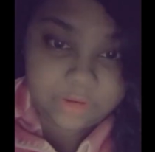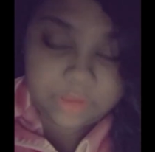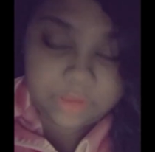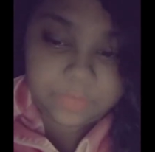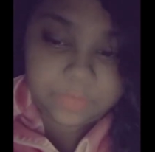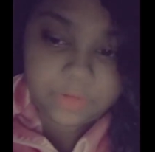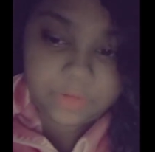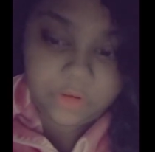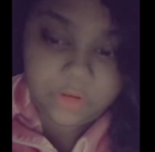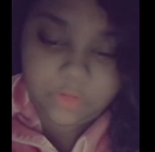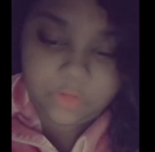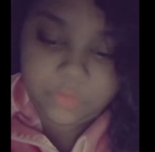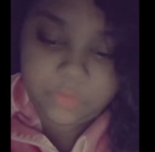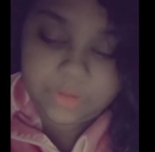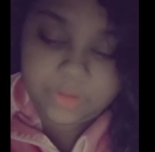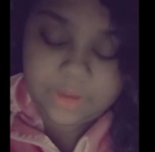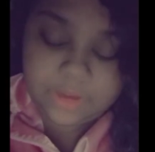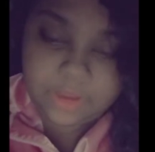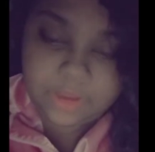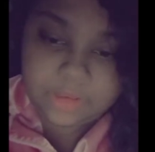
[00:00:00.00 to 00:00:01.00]
it
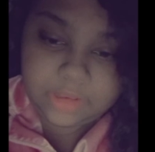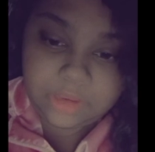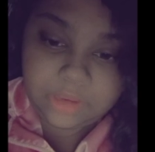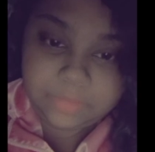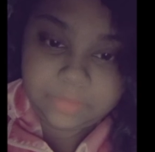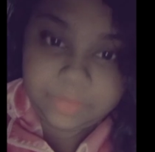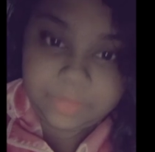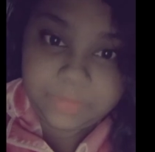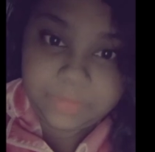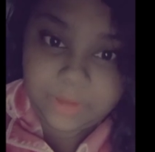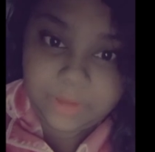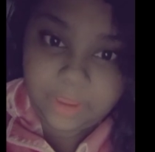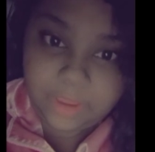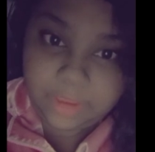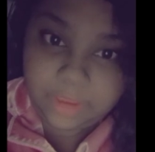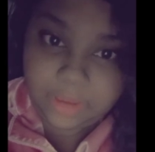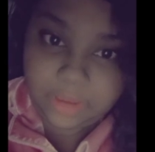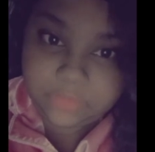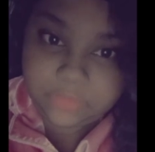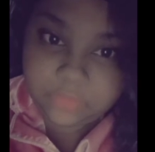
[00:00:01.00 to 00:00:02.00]
within that time limit. I
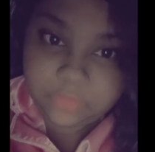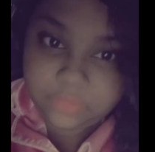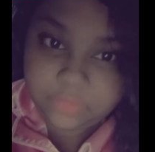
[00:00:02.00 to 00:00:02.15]
actually